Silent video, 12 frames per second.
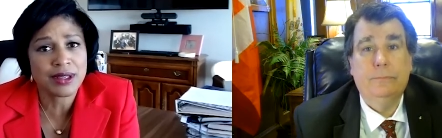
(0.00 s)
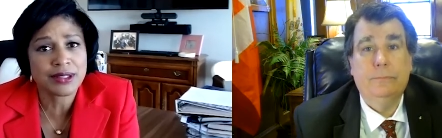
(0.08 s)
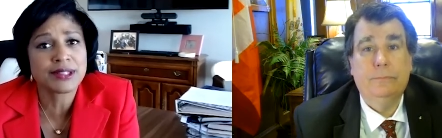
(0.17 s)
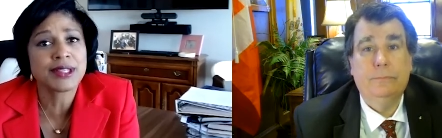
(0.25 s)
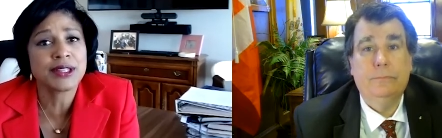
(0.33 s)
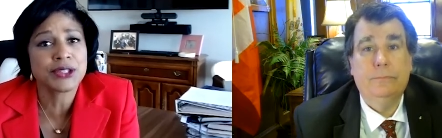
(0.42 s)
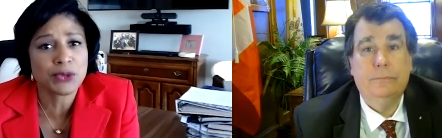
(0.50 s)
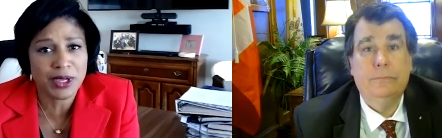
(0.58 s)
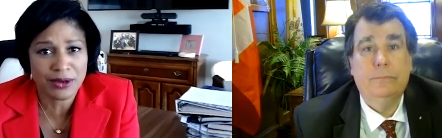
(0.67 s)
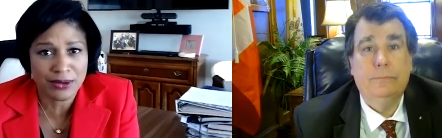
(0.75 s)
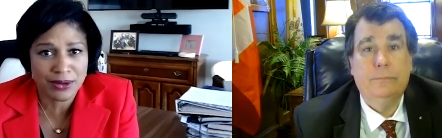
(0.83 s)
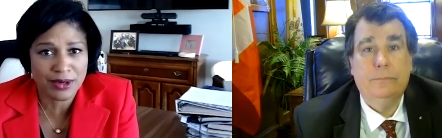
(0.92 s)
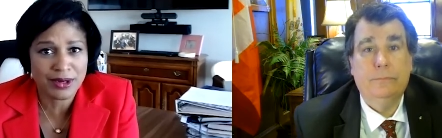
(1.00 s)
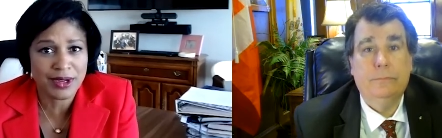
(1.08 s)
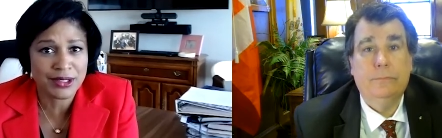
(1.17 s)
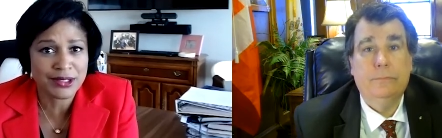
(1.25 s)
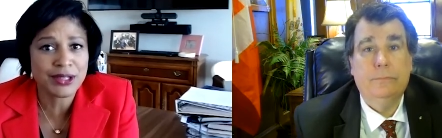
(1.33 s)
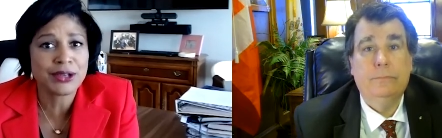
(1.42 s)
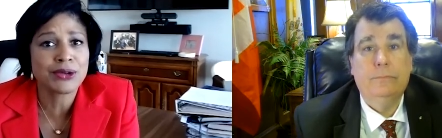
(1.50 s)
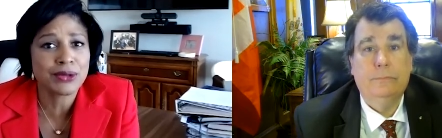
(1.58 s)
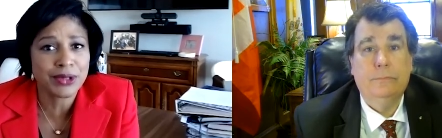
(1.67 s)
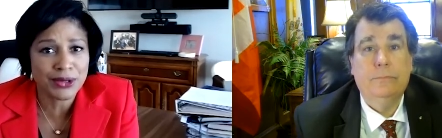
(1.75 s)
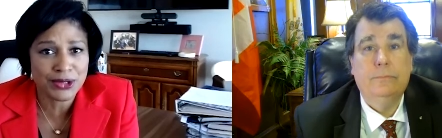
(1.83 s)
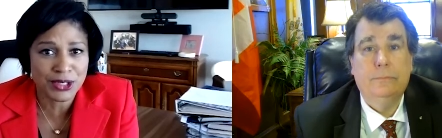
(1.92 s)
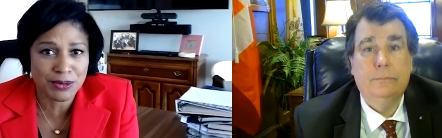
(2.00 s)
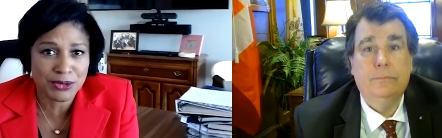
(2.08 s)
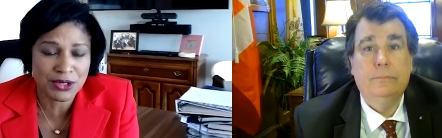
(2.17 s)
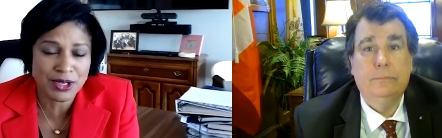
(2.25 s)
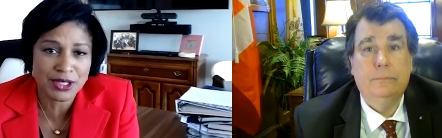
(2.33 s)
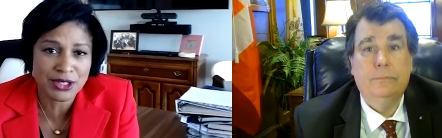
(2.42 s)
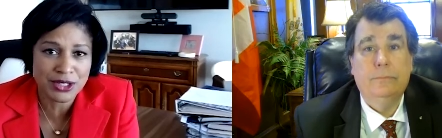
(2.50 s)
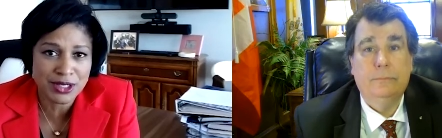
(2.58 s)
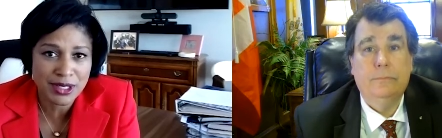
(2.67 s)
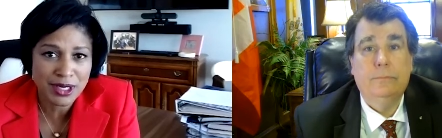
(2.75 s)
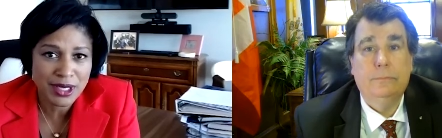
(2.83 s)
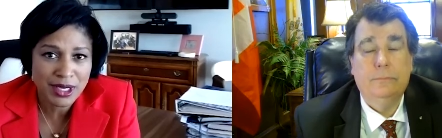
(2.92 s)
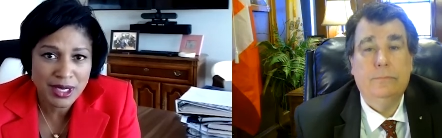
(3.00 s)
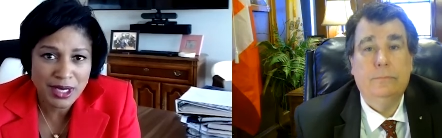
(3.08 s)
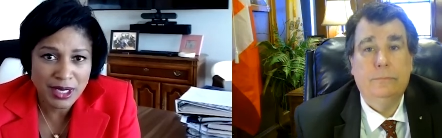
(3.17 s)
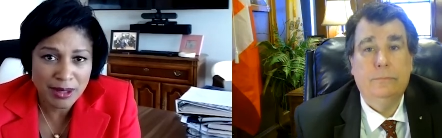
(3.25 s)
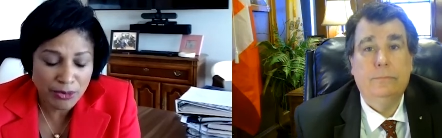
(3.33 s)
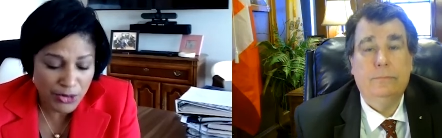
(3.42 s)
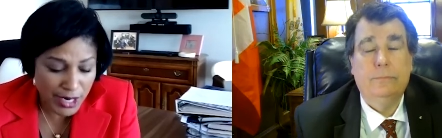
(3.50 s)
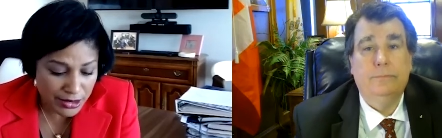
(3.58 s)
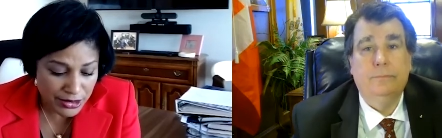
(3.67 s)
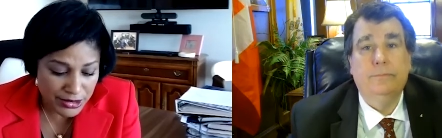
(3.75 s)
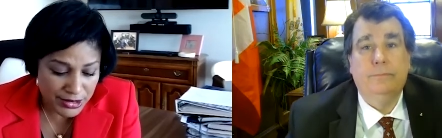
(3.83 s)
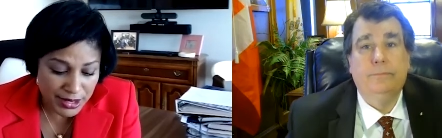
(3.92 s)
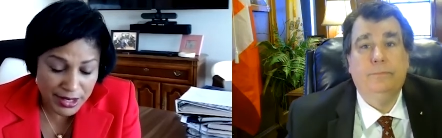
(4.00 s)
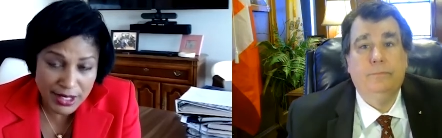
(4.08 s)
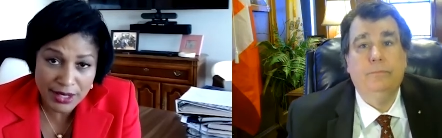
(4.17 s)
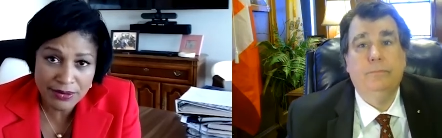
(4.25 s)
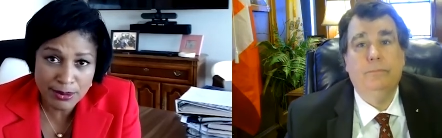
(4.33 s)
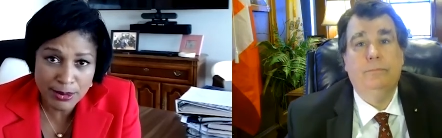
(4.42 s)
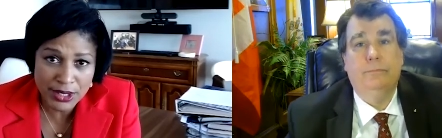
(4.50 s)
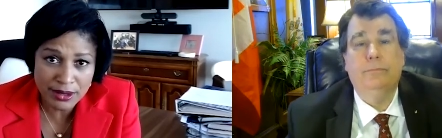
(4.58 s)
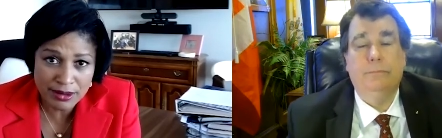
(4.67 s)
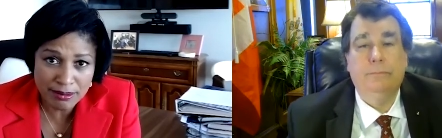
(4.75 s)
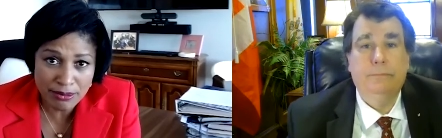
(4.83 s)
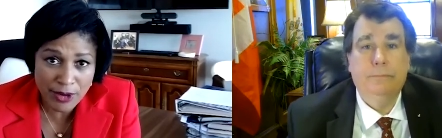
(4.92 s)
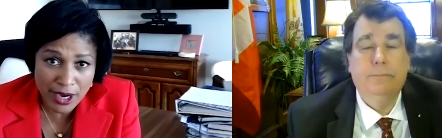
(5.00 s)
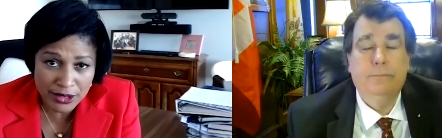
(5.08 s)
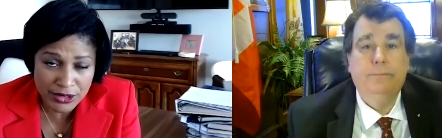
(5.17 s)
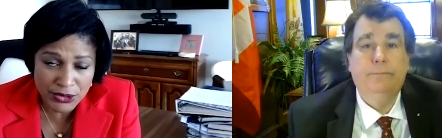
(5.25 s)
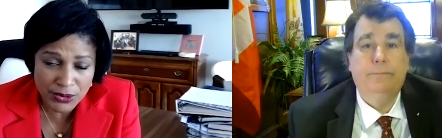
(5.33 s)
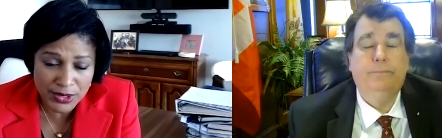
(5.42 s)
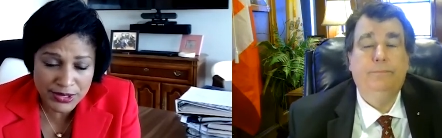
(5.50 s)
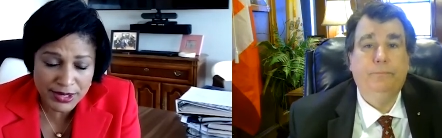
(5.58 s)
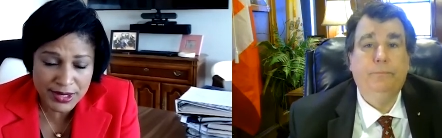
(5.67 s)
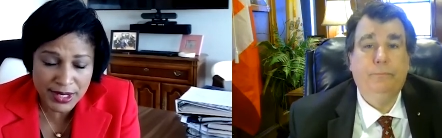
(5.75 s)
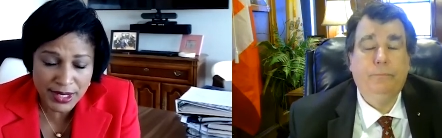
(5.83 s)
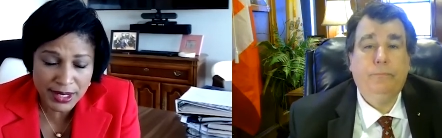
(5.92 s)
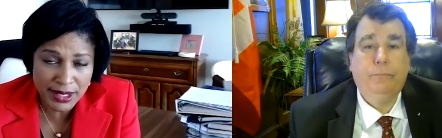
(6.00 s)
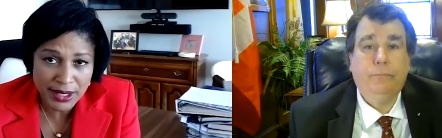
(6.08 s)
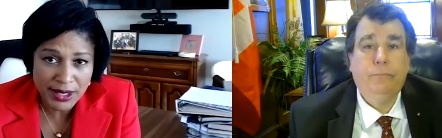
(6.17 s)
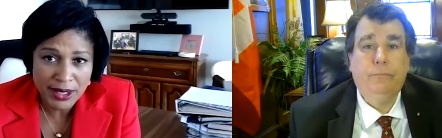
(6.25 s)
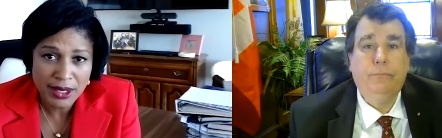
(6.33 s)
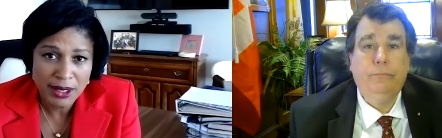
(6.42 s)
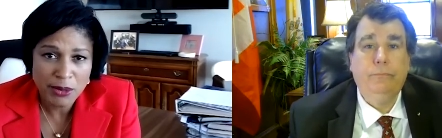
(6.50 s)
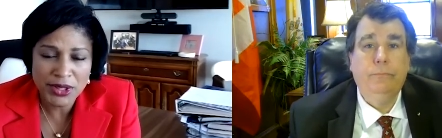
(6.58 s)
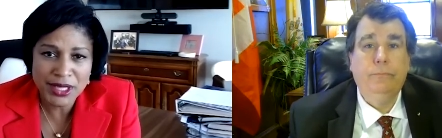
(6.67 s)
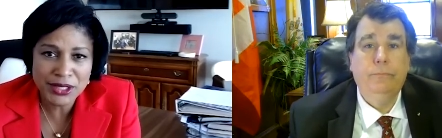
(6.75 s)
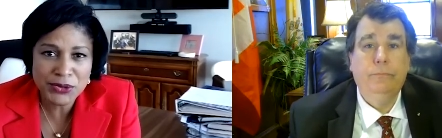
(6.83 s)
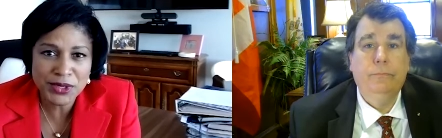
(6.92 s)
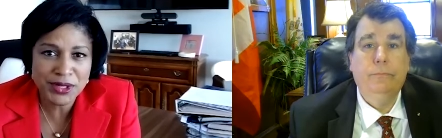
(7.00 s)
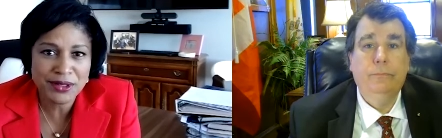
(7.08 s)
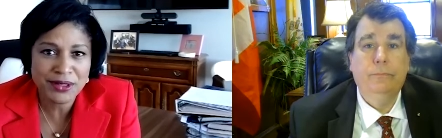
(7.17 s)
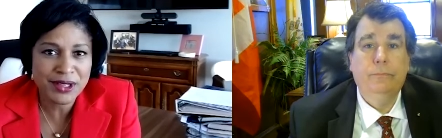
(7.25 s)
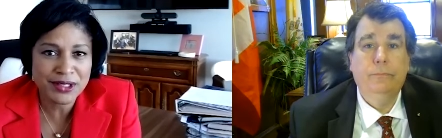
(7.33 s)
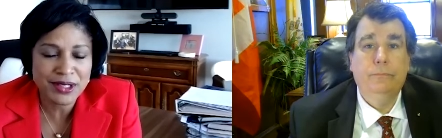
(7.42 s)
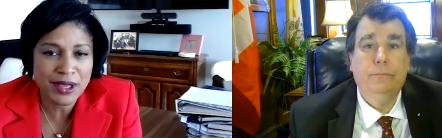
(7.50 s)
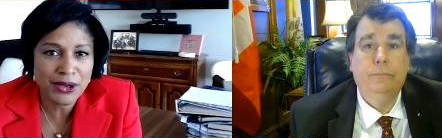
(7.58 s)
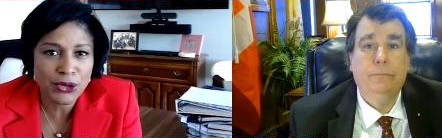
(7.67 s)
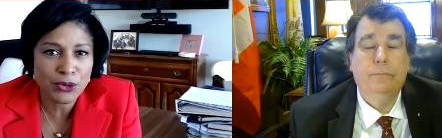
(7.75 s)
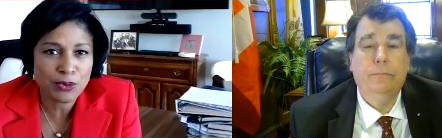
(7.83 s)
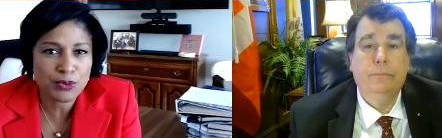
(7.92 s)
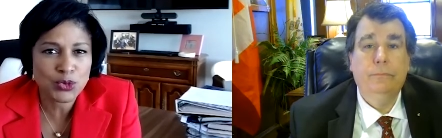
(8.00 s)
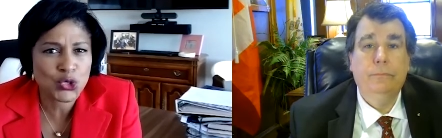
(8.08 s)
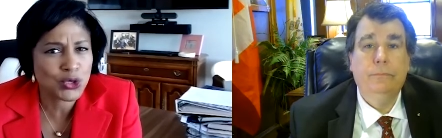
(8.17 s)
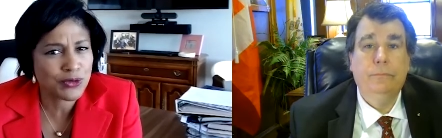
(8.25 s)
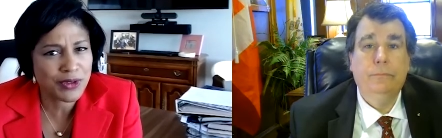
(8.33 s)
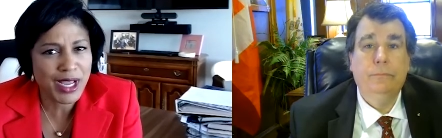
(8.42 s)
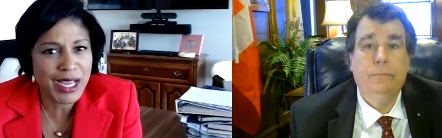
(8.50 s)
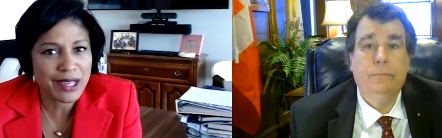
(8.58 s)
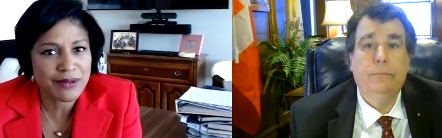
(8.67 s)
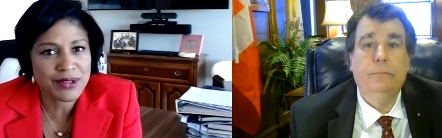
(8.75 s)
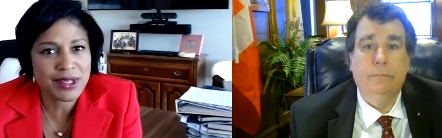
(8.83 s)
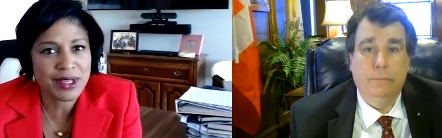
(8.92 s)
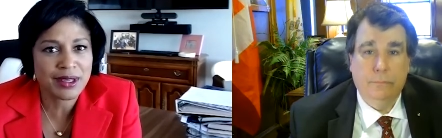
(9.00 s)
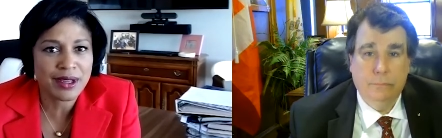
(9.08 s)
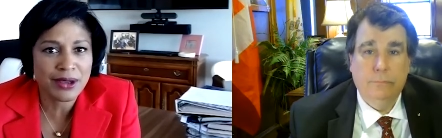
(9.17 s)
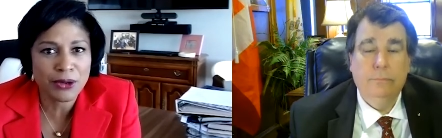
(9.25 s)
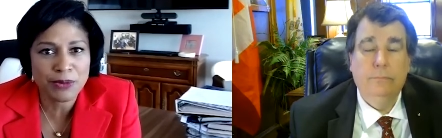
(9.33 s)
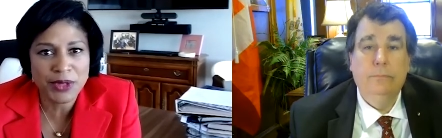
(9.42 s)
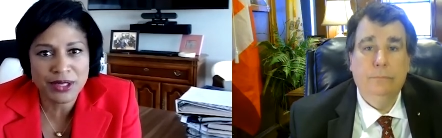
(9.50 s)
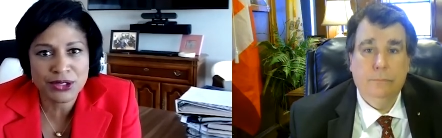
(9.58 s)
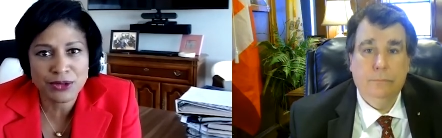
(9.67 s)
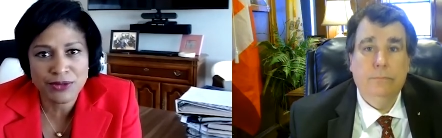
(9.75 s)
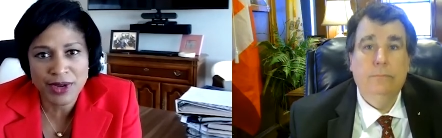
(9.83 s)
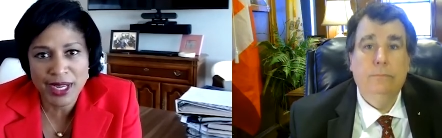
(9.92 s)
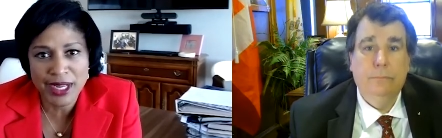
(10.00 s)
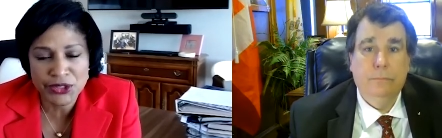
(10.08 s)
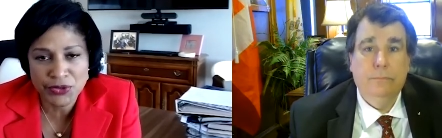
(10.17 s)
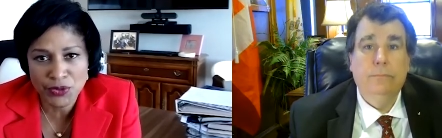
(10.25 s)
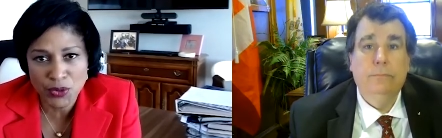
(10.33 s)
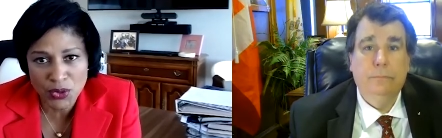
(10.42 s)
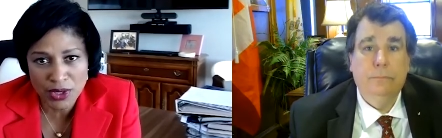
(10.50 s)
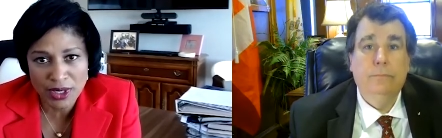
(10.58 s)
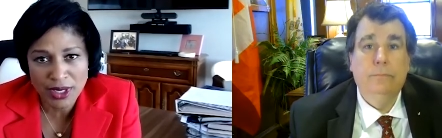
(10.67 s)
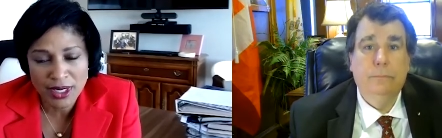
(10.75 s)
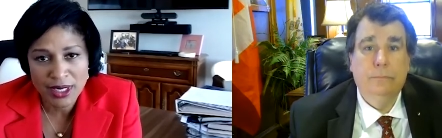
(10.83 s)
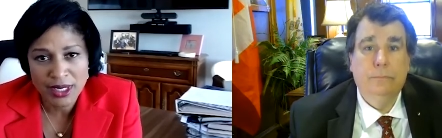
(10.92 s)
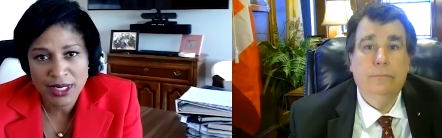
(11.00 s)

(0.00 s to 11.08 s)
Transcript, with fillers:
Speaker 1: a C-suite or a senior leadership structure um, prior to city government, prior to 2016. But that's one of the things I hope survives. And I hope that survives for,